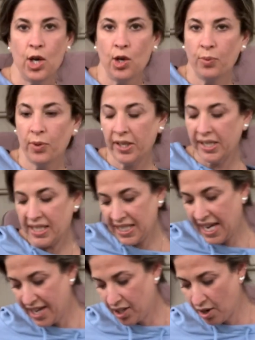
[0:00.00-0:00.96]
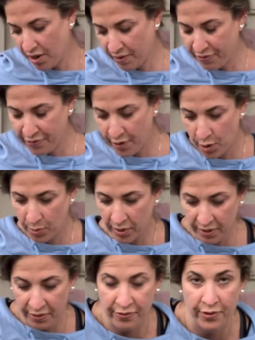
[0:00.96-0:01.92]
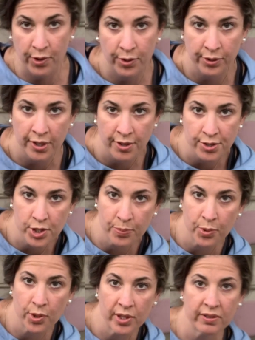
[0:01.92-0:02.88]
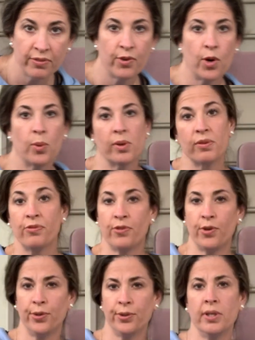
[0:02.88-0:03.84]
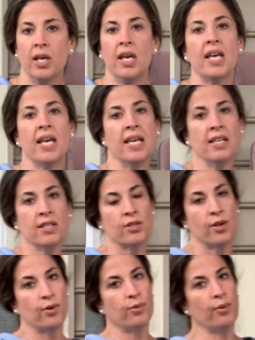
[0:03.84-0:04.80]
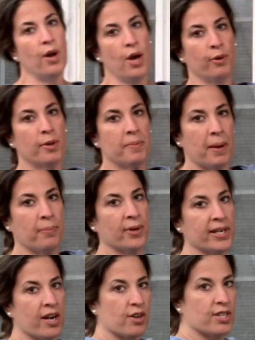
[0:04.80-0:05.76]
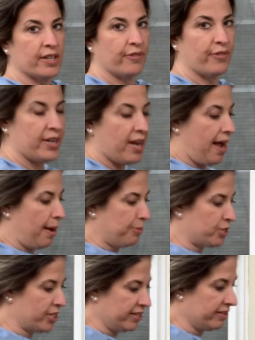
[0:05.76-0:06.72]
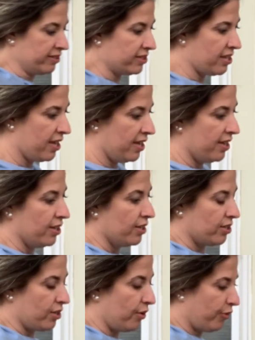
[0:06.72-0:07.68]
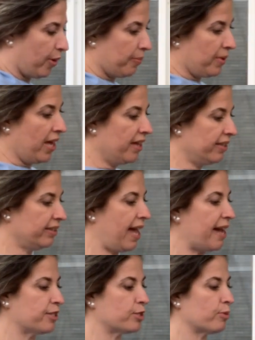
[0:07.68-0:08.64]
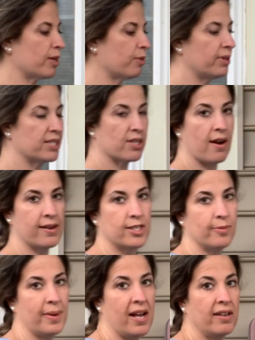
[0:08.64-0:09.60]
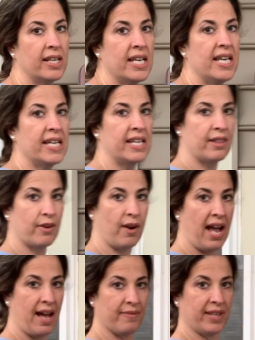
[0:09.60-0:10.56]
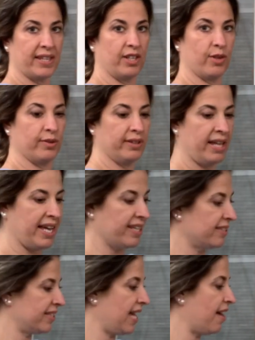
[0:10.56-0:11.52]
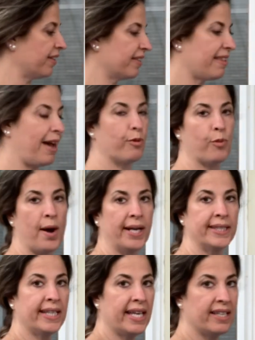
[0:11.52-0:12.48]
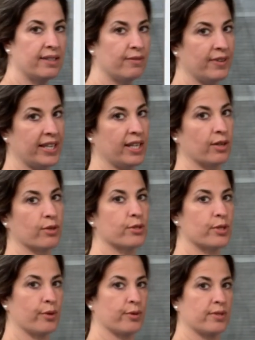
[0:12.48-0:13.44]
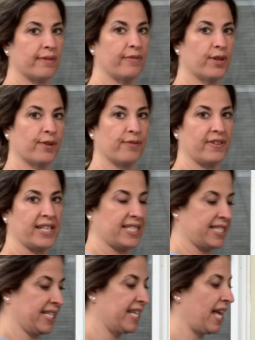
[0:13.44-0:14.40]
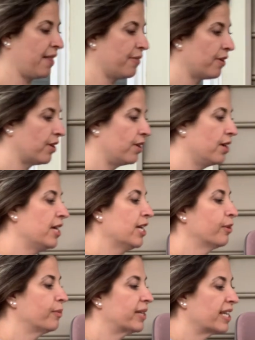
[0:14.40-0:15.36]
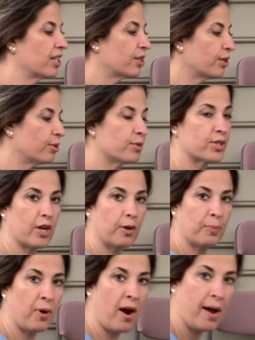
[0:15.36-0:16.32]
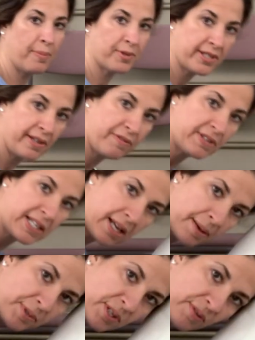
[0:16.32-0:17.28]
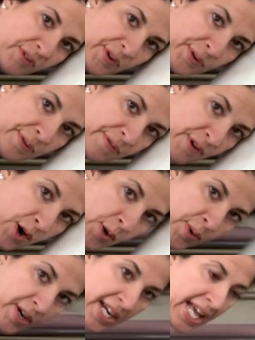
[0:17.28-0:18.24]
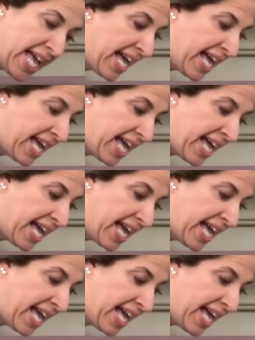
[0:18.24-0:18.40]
We're gonna take our forward fold, our supported forward fold. So remembering our different options. So from last week, we talked about either having your legs out in that wide-legged V or soles of your feet together. We can use our props lifting up to fold forward.